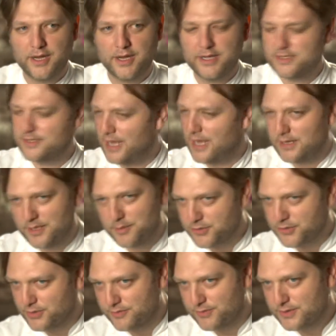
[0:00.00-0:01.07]
It's not lip
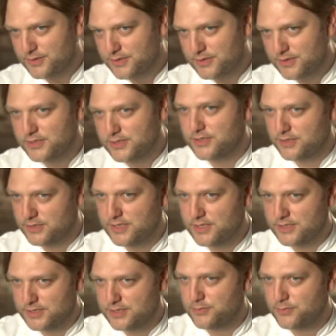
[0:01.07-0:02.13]
service;
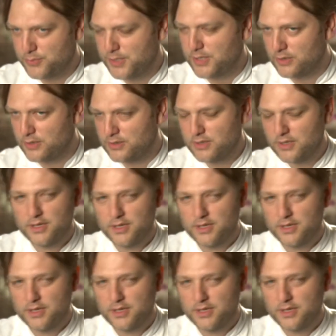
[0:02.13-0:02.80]
it's real,